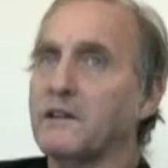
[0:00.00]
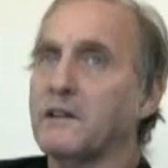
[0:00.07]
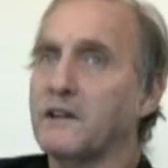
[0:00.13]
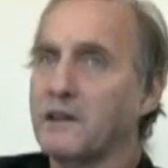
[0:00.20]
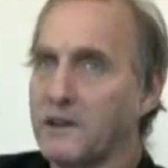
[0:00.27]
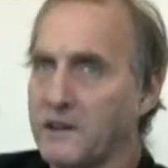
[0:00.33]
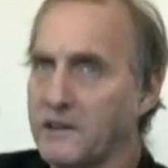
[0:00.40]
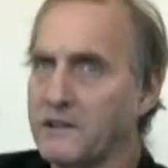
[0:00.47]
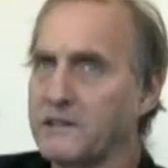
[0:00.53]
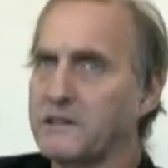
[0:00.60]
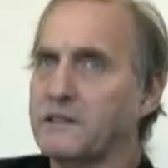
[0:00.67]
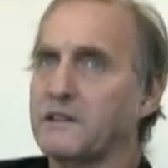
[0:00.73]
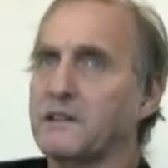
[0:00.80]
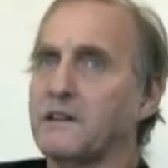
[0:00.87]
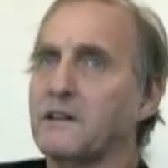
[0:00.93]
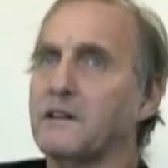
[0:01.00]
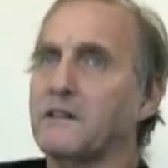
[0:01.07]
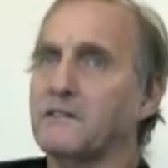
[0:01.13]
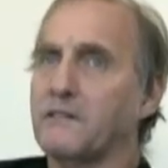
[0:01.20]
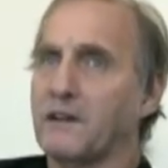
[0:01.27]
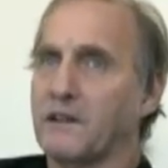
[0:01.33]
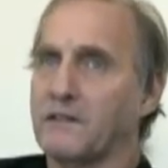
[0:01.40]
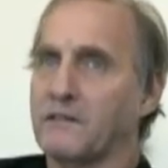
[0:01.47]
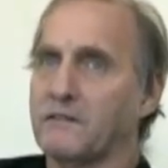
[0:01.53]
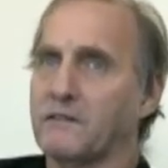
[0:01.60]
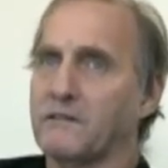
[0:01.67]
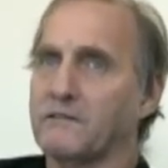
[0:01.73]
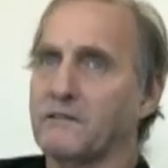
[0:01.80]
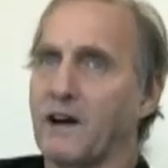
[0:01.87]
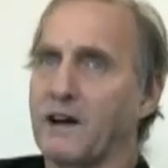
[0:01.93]
It is, but
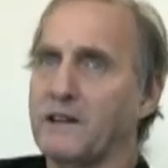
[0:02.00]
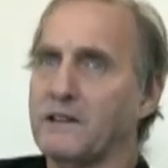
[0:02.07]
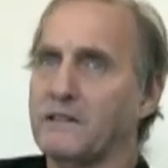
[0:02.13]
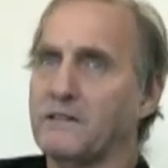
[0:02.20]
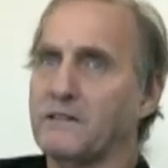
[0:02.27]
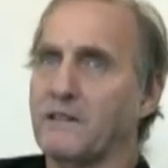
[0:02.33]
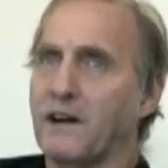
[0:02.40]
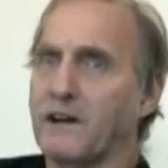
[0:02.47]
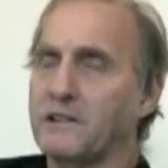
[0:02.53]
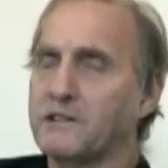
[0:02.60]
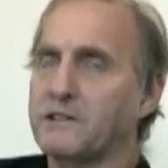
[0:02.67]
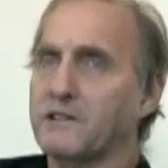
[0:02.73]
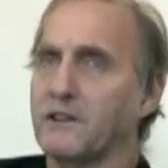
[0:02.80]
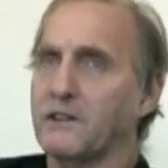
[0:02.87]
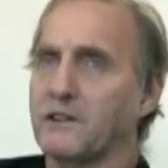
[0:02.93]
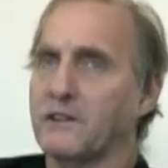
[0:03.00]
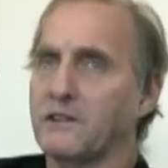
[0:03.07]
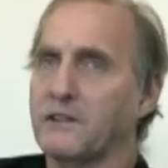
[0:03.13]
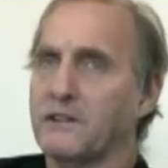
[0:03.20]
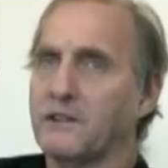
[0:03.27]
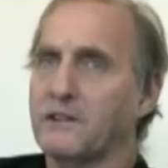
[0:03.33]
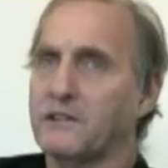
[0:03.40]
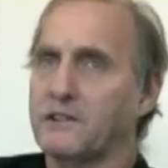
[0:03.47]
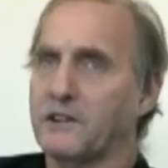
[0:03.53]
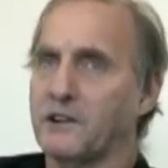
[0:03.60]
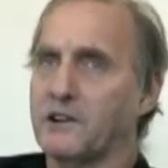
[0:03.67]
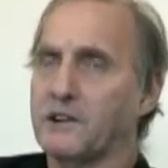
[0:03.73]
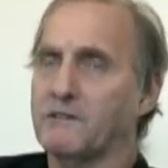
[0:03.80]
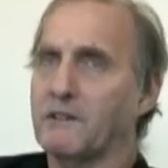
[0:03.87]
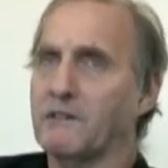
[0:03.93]
I used to go to
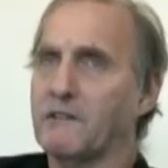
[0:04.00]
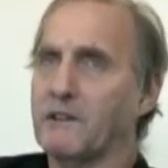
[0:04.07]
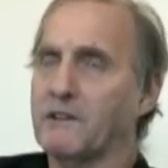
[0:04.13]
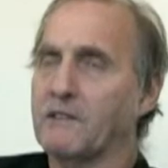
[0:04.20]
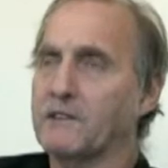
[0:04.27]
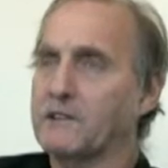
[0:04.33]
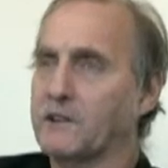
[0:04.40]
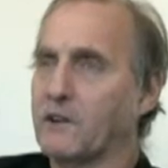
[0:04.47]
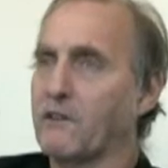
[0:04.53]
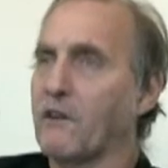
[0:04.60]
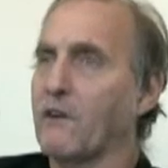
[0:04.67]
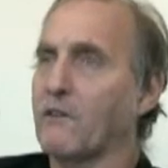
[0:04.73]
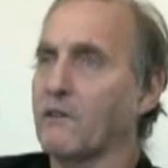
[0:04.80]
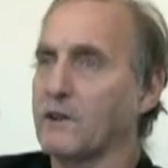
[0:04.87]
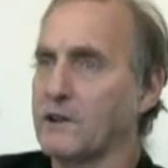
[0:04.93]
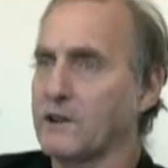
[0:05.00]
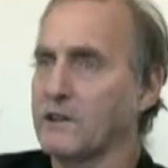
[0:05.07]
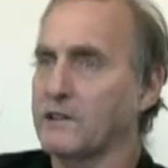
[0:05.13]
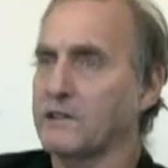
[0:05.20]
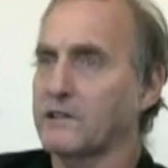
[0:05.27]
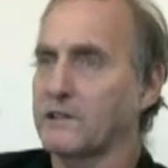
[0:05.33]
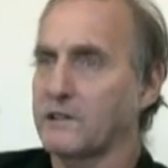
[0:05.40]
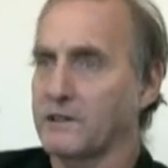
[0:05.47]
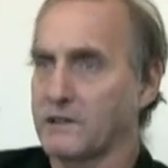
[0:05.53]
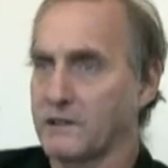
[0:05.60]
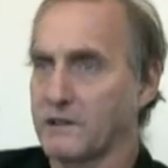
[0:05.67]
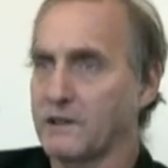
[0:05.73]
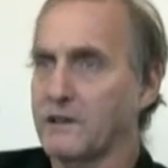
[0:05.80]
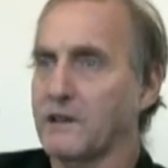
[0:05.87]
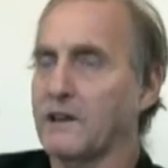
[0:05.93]
church and my mother was Jehovah's Witness,
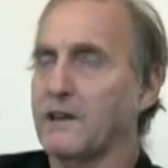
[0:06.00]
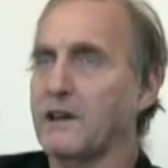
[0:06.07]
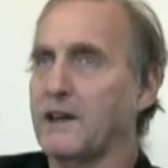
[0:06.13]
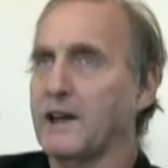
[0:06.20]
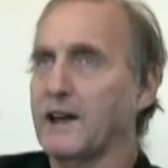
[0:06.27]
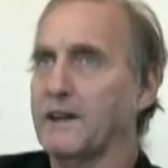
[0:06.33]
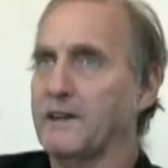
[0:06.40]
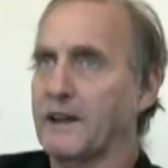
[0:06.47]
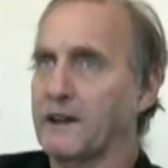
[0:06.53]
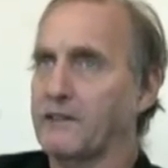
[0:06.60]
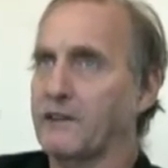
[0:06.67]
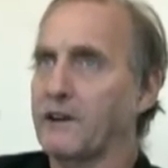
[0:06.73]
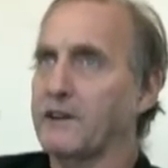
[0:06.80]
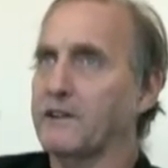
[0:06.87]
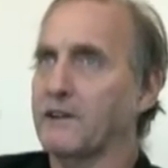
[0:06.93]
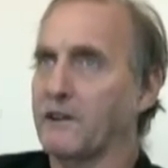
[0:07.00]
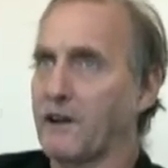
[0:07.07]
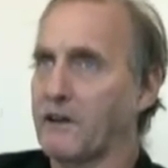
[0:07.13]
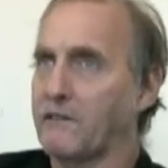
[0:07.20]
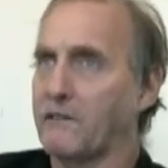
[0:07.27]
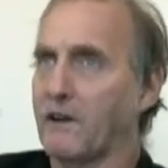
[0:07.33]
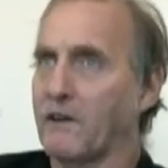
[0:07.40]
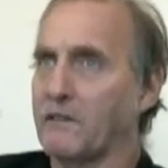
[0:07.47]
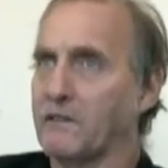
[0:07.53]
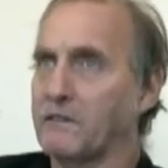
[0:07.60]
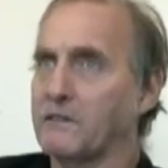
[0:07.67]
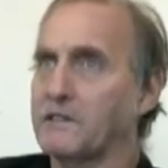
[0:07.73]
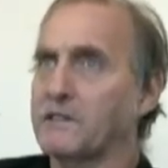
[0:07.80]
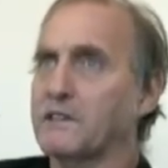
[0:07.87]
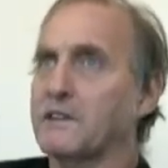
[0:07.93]
and that created a lot of problems.